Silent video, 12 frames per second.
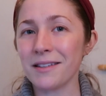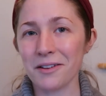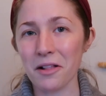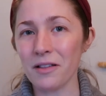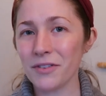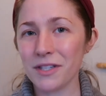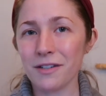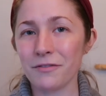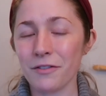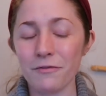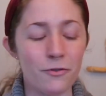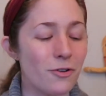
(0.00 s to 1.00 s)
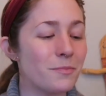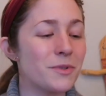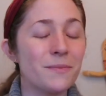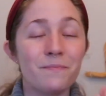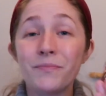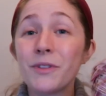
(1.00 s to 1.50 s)
in all of its different
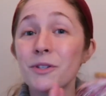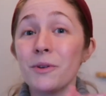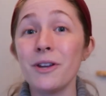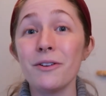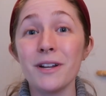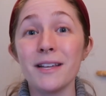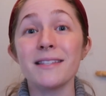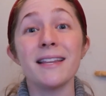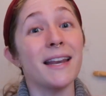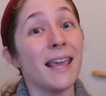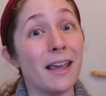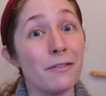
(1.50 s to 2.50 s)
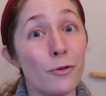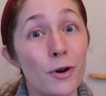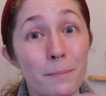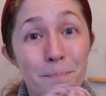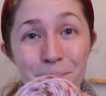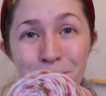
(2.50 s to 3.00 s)
forms. So here it is in cake form.